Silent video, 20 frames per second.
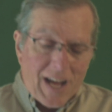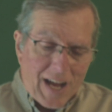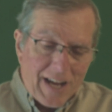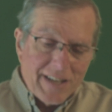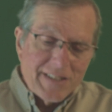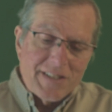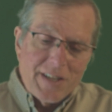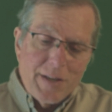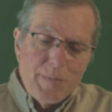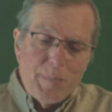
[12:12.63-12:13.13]

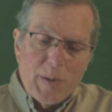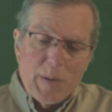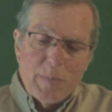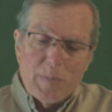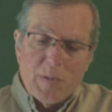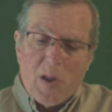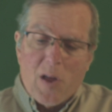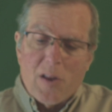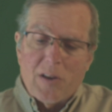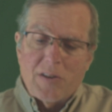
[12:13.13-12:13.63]
I see
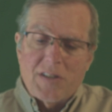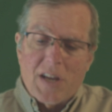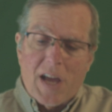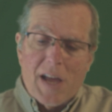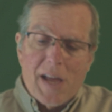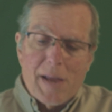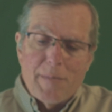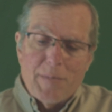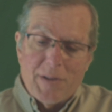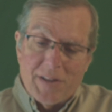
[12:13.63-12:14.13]
people all the
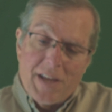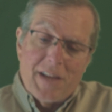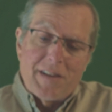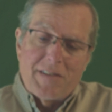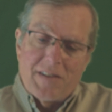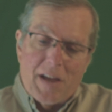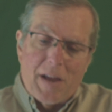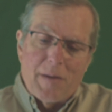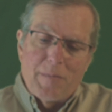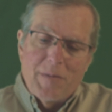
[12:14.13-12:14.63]
time at
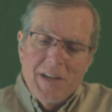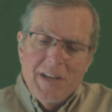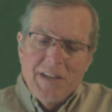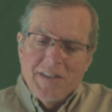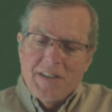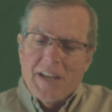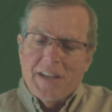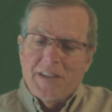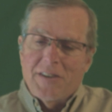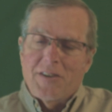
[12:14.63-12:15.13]
that time
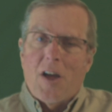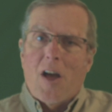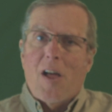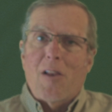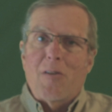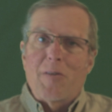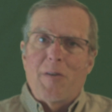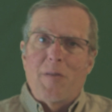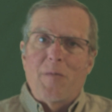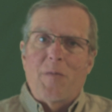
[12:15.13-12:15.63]
take
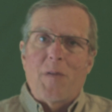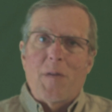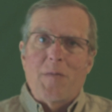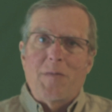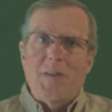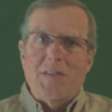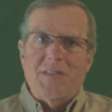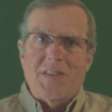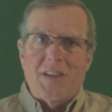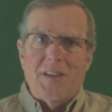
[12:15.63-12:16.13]

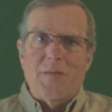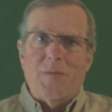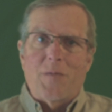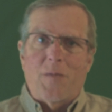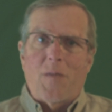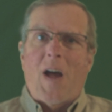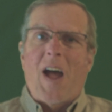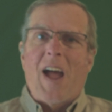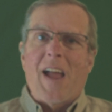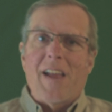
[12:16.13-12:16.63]
$1.50
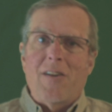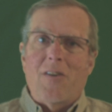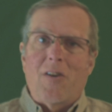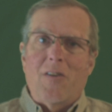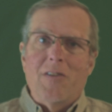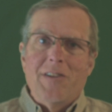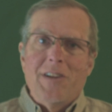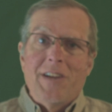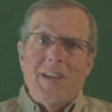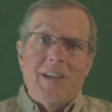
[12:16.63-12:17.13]

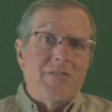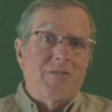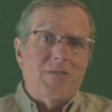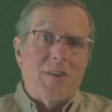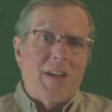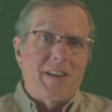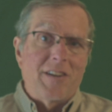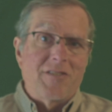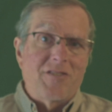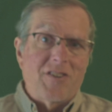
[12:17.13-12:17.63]
file and
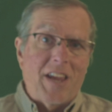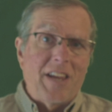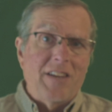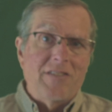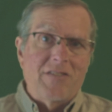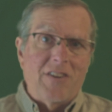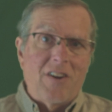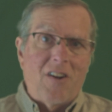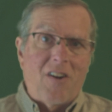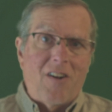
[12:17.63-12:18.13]
try to
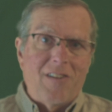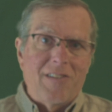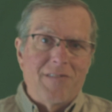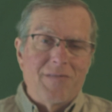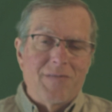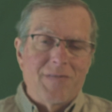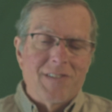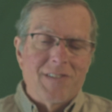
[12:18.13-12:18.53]
change it all.